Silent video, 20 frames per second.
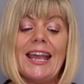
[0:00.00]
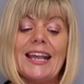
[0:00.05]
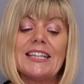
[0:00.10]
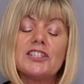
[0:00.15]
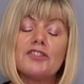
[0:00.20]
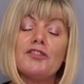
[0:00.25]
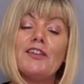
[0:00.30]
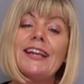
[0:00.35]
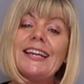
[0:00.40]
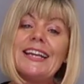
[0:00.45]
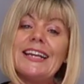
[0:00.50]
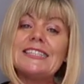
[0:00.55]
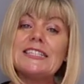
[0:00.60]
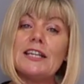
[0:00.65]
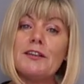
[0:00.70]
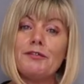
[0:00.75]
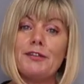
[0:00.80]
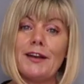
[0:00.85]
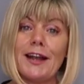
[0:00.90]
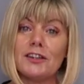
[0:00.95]
It's a really
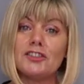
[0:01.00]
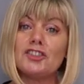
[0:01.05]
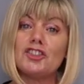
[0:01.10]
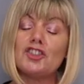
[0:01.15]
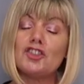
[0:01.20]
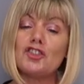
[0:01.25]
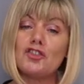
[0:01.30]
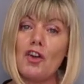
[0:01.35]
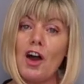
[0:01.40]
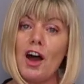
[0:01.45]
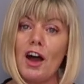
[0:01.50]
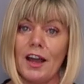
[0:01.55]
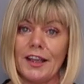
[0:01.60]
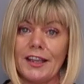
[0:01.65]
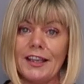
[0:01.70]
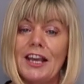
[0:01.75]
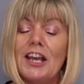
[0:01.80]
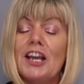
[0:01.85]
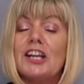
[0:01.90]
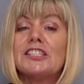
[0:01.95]
easy flower to
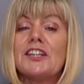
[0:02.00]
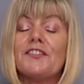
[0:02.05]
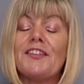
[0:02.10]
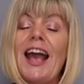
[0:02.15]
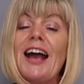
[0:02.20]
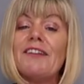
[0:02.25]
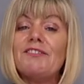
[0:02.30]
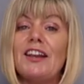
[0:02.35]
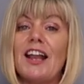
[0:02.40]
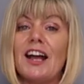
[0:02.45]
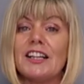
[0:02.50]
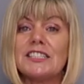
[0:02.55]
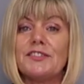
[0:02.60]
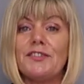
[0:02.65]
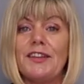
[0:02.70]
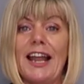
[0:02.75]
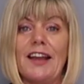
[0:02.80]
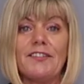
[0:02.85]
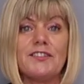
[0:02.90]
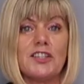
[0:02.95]
dry, so if you have lots
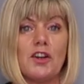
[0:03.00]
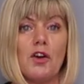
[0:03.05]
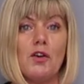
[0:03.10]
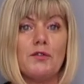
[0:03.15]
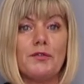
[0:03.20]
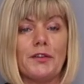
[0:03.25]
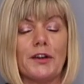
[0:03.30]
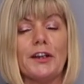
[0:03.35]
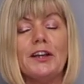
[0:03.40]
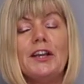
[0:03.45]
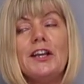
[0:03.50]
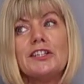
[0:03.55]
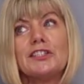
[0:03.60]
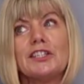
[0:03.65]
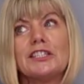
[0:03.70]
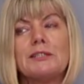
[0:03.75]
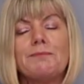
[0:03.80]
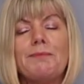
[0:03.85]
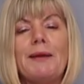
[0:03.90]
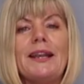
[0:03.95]
of it left over,
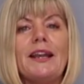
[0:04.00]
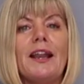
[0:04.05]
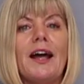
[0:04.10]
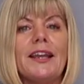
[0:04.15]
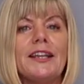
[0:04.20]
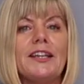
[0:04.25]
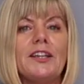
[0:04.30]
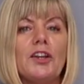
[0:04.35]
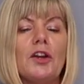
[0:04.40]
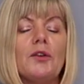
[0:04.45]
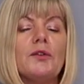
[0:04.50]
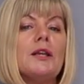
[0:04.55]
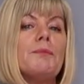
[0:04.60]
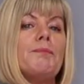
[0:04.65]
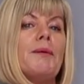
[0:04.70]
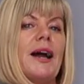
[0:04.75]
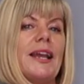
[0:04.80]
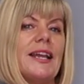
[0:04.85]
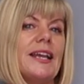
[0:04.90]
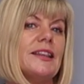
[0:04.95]
so it's a bit like, you know when
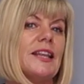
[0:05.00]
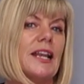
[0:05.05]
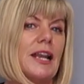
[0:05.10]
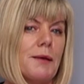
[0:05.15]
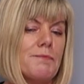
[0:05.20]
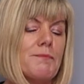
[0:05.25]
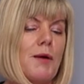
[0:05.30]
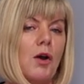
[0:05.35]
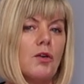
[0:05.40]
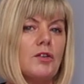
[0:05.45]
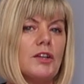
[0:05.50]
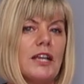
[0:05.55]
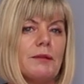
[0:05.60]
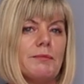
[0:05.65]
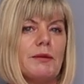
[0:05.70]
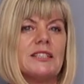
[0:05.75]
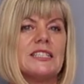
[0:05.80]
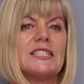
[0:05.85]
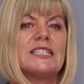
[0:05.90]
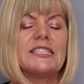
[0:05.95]
you buy in the
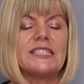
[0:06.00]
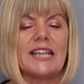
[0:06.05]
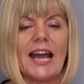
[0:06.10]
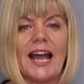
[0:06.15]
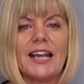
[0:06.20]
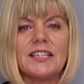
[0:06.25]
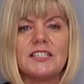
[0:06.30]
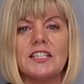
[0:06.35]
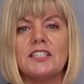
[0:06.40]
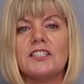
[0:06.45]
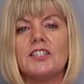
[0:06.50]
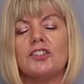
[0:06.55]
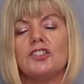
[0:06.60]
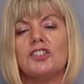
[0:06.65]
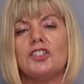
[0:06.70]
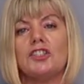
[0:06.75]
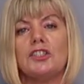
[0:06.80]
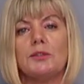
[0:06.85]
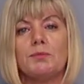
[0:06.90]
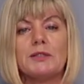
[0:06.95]
limonium or the statas or
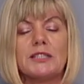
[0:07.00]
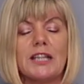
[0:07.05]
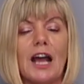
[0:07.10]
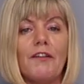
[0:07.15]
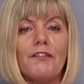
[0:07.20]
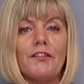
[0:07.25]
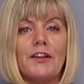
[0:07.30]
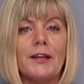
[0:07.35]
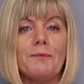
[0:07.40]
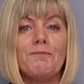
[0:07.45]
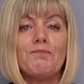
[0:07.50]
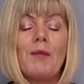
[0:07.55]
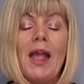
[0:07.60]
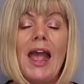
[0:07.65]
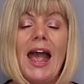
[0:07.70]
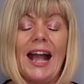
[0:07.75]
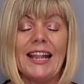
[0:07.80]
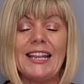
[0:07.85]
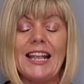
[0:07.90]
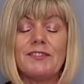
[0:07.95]
the gypsophila
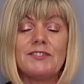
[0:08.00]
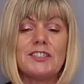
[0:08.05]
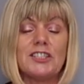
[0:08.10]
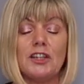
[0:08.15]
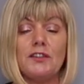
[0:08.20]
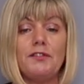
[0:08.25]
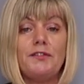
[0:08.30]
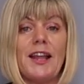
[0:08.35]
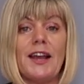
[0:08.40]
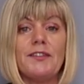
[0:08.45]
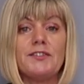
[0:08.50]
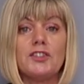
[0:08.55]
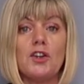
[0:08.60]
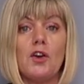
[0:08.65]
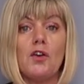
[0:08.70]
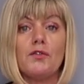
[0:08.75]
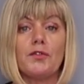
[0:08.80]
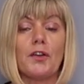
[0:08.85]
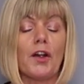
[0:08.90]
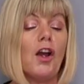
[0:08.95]
and you have stuff left
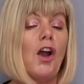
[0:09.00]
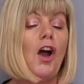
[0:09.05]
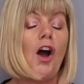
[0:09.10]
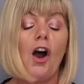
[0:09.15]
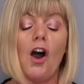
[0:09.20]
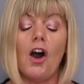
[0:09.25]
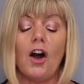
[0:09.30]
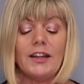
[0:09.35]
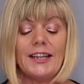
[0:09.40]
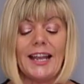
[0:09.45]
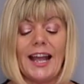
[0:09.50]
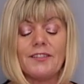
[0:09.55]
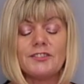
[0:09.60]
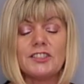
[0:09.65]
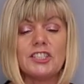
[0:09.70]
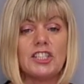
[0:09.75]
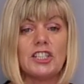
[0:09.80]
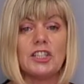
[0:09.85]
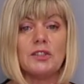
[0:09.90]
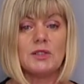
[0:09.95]
over, all you
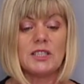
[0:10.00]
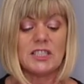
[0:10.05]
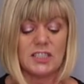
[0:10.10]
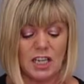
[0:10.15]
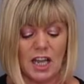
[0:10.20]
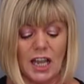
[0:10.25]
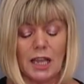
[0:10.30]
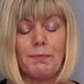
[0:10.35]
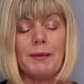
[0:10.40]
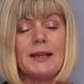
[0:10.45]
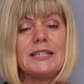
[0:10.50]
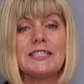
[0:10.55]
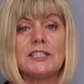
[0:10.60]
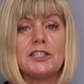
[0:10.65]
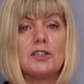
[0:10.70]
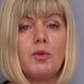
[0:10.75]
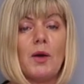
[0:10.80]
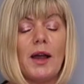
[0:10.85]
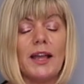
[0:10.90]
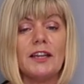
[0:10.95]
have to do is tie a piece
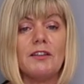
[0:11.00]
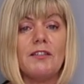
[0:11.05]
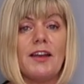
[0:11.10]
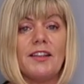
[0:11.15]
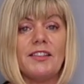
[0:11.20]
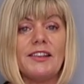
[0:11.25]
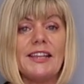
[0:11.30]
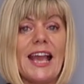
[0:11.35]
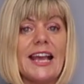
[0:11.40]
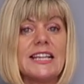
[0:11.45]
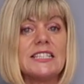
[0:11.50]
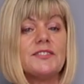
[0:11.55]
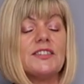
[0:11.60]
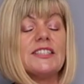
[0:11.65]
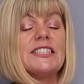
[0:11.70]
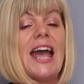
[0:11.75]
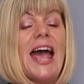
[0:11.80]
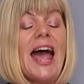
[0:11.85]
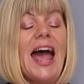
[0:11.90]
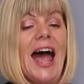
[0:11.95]
of twine around the end of
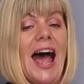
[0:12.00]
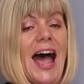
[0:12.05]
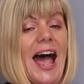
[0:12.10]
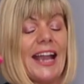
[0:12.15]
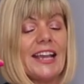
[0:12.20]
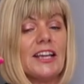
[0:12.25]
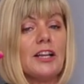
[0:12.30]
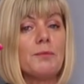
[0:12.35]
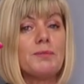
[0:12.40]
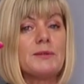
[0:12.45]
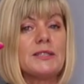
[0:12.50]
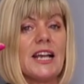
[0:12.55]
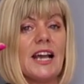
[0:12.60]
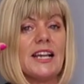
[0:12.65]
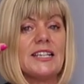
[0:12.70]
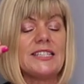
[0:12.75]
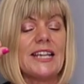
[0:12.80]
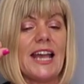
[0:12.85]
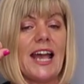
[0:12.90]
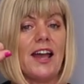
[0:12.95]
it, hang it
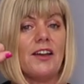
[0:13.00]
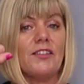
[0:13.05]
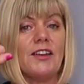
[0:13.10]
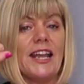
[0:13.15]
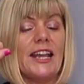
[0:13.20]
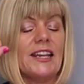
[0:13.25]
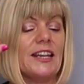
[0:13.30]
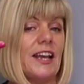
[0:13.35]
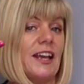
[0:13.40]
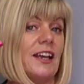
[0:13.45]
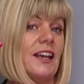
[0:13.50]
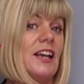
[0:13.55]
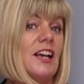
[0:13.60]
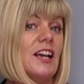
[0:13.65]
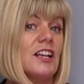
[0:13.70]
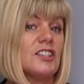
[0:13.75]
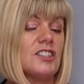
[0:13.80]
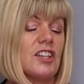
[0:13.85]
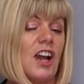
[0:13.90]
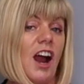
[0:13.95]
upside down in a
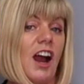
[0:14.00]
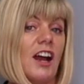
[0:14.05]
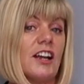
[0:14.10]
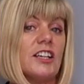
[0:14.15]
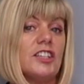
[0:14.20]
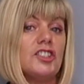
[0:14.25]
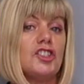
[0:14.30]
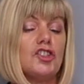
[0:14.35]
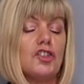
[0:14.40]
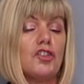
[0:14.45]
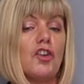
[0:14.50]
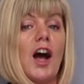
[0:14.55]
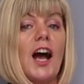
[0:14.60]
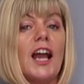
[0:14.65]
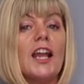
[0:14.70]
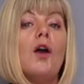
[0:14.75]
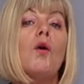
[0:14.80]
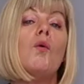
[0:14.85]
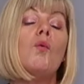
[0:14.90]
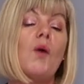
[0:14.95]
darkish,
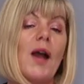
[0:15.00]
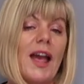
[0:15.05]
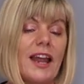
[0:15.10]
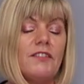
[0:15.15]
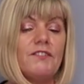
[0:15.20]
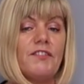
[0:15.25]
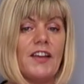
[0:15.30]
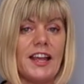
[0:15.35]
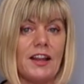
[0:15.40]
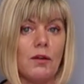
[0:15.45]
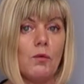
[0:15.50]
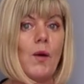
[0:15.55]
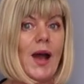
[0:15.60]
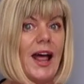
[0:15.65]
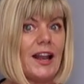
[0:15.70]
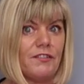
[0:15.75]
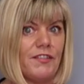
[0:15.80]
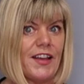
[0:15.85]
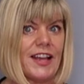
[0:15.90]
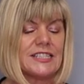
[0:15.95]
dry,
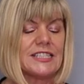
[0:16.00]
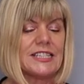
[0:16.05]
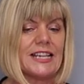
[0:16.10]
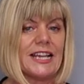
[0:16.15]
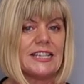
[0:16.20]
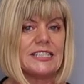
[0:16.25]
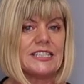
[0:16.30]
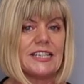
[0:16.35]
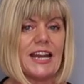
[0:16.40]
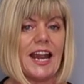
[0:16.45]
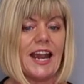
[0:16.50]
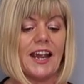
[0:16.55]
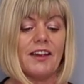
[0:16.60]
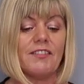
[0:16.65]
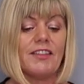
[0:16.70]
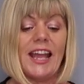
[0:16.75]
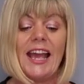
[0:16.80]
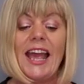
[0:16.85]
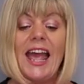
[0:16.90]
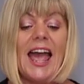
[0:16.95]
well-ventilated
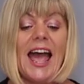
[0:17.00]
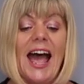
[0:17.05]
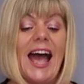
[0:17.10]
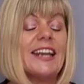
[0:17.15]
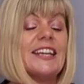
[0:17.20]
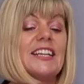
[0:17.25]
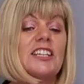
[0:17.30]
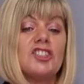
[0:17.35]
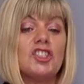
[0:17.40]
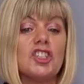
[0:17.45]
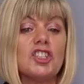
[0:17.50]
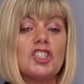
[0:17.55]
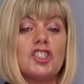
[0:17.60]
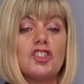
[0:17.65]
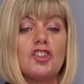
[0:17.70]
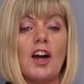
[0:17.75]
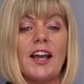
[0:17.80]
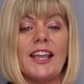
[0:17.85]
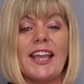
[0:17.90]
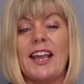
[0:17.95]
area, and it'll
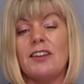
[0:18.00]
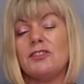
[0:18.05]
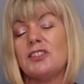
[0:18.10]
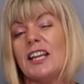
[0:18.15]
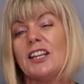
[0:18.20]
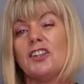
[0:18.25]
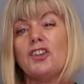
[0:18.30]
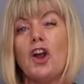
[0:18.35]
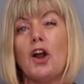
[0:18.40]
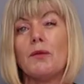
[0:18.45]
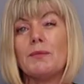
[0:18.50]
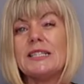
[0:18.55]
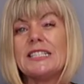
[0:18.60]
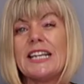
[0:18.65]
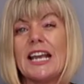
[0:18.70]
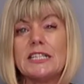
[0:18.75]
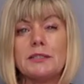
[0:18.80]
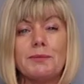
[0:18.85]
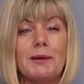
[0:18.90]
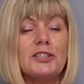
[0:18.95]
just dry out. It normally
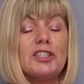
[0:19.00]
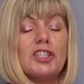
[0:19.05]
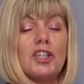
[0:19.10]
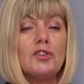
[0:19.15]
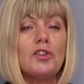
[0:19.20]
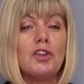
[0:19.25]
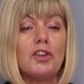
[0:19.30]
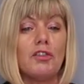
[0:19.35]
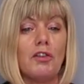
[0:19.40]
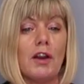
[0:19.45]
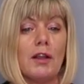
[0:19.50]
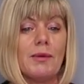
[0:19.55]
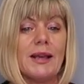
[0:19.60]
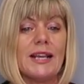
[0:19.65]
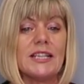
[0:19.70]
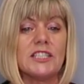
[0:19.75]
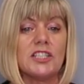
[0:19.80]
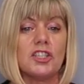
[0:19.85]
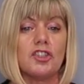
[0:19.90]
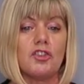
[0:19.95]
takes about 2 to 3
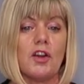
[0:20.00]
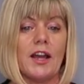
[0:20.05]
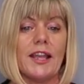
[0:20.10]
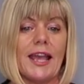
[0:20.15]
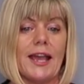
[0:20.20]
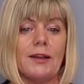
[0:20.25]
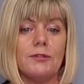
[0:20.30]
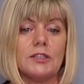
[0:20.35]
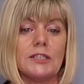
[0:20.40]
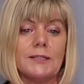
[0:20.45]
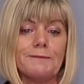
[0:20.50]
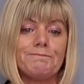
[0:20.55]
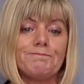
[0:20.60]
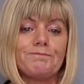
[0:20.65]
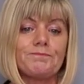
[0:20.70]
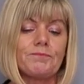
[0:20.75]
weeks to dry out.